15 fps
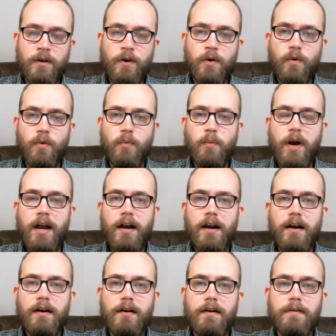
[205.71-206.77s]

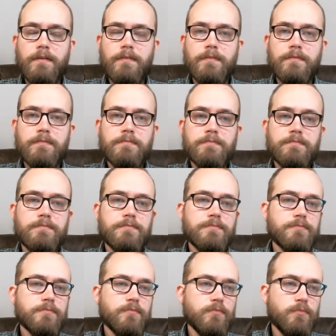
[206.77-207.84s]
where
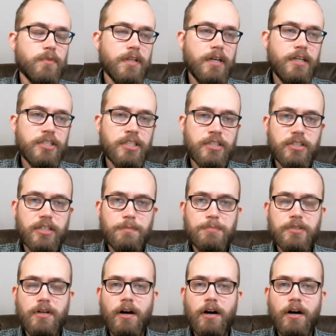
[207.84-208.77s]
relationships